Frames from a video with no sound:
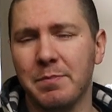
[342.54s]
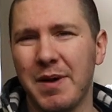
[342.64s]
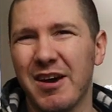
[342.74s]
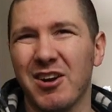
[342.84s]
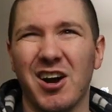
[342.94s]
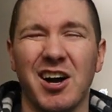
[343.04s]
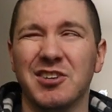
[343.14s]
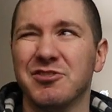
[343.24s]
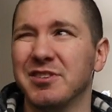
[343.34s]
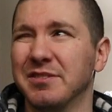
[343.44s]
about
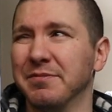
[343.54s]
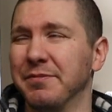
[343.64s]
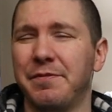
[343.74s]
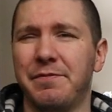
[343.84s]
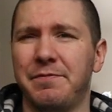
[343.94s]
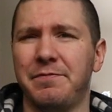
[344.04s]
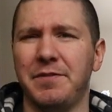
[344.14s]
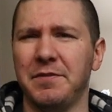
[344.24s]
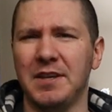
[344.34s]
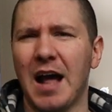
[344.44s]

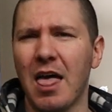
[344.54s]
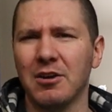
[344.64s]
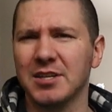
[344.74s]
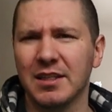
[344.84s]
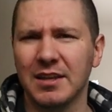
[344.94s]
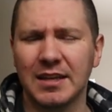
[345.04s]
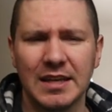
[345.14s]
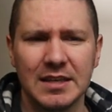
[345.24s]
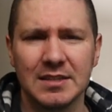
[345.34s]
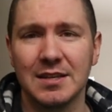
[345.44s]
$150, I think it
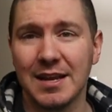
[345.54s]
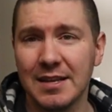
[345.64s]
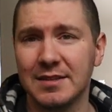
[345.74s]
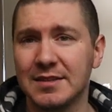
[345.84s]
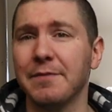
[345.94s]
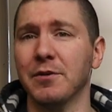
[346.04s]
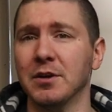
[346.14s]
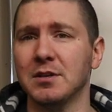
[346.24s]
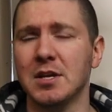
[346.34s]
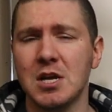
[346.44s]
is,
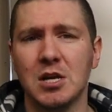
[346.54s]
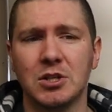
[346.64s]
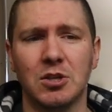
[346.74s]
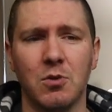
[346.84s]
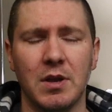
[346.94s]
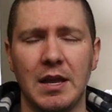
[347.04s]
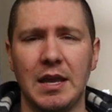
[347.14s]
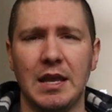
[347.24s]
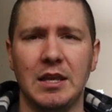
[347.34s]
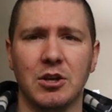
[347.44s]
different. So
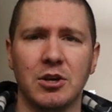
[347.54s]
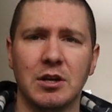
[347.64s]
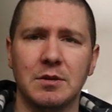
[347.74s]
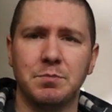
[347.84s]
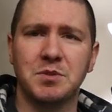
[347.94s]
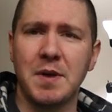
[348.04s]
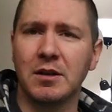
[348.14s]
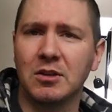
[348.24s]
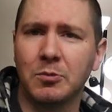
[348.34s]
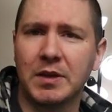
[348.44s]
it, you're going to spend
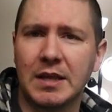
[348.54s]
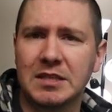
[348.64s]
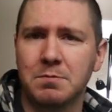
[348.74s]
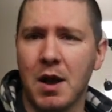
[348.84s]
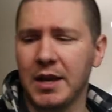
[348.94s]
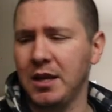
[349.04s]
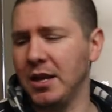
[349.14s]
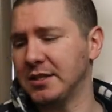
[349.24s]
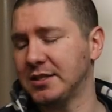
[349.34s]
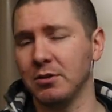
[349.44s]
a little bit less money.
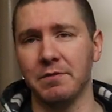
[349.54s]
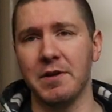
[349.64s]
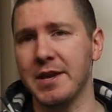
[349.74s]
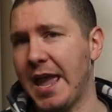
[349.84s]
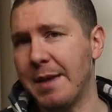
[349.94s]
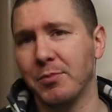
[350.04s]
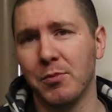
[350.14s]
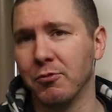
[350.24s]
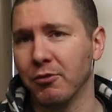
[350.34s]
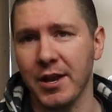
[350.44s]
It's still a very
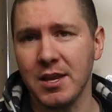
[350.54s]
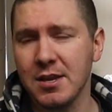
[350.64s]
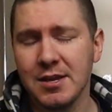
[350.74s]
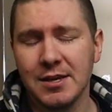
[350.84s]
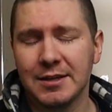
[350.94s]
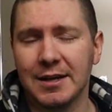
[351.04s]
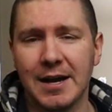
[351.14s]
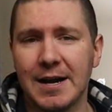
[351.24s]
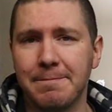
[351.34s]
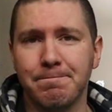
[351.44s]
capable rig.
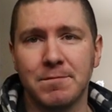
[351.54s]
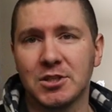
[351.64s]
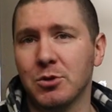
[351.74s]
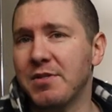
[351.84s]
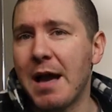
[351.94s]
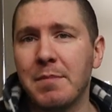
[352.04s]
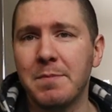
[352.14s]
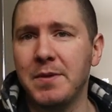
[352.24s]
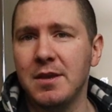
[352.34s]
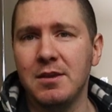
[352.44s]
Um, so that
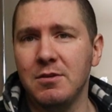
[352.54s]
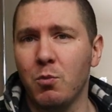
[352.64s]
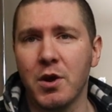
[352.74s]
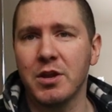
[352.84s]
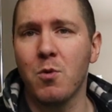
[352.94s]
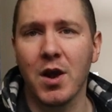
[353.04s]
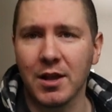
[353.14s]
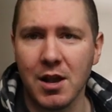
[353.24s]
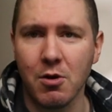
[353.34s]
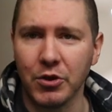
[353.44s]
might be where you want
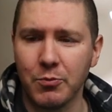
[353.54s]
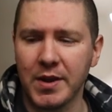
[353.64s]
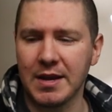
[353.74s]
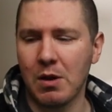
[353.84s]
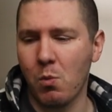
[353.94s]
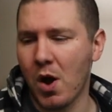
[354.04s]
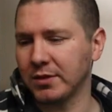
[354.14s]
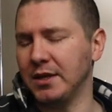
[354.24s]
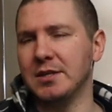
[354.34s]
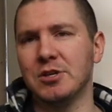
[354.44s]
to go. You might not
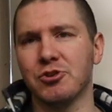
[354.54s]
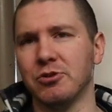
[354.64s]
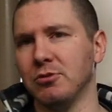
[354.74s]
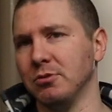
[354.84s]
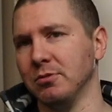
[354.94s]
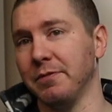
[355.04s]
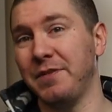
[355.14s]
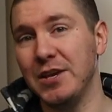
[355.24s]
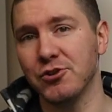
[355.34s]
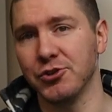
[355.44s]
want the additional
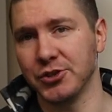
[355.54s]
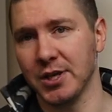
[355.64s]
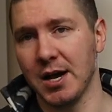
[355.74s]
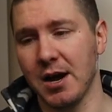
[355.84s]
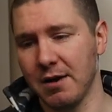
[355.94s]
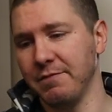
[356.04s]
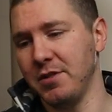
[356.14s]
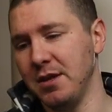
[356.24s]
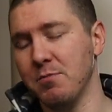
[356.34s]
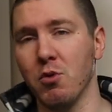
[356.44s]
features of
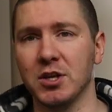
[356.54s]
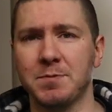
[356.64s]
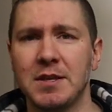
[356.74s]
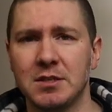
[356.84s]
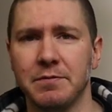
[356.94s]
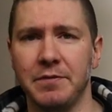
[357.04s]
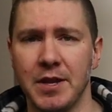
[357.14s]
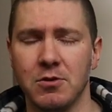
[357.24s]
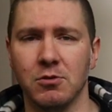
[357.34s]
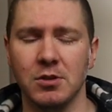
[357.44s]
the more expensive
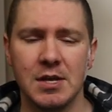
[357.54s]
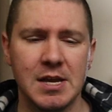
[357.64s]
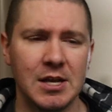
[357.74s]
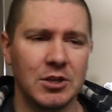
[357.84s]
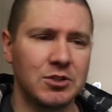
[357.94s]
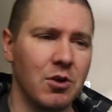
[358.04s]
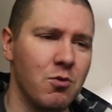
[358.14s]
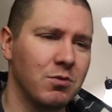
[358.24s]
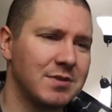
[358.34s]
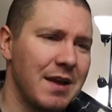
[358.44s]
vehicle,
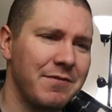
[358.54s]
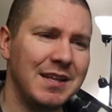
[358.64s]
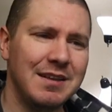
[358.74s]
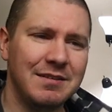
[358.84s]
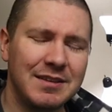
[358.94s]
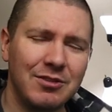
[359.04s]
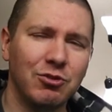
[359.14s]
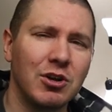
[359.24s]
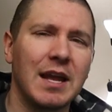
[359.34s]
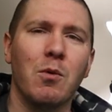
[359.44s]
so definitely
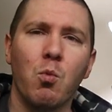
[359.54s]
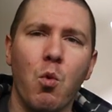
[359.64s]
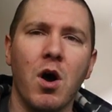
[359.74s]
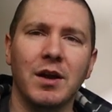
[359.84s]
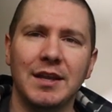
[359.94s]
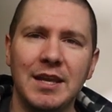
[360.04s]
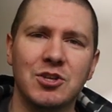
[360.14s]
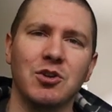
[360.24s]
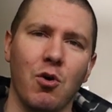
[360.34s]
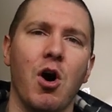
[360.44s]
look at what
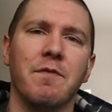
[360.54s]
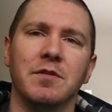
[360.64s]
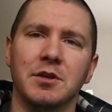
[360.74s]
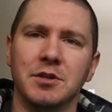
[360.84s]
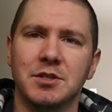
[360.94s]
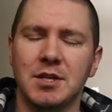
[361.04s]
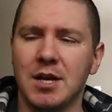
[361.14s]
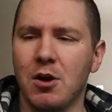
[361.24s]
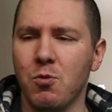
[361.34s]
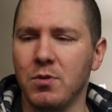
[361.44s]
each offers. You
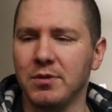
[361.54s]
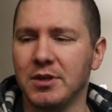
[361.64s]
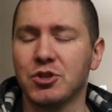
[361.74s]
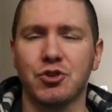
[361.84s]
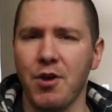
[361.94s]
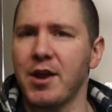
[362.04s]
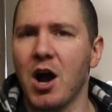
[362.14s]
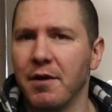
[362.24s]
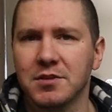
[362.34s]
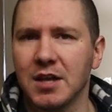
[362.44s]
know, there's
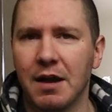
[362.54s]
trade-offs.